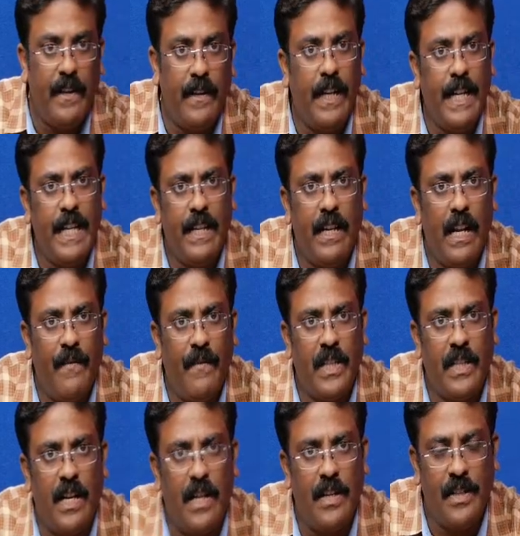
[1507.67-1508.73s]
any graph
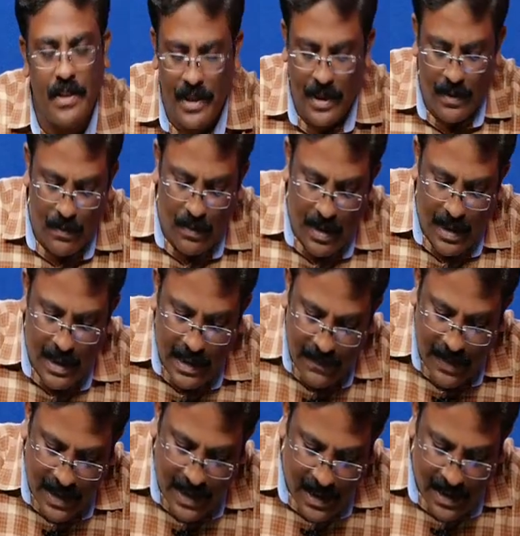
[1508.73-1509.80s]
which consisting only the
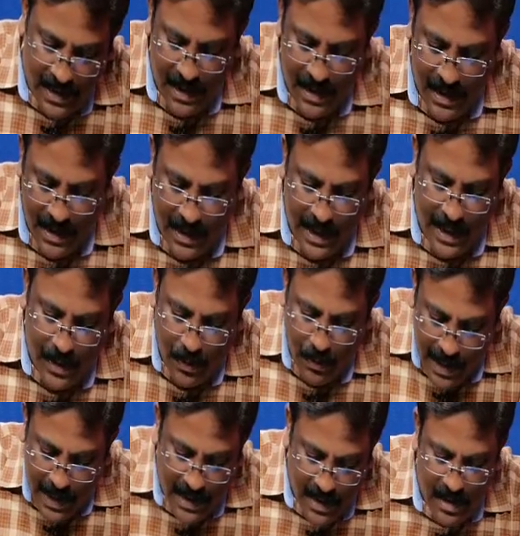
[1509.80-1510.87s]
vertices and there is no
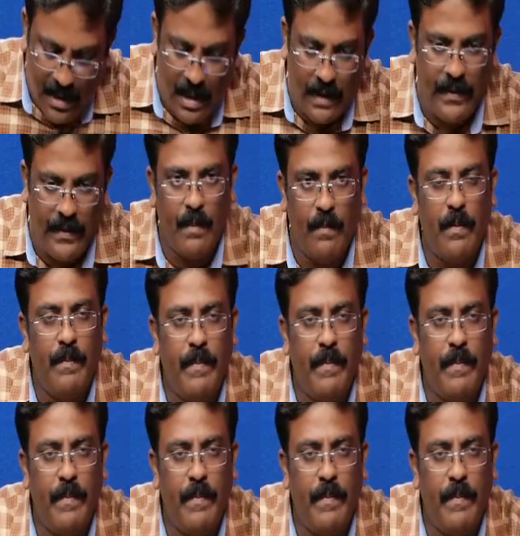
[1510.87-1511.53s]
edges are available,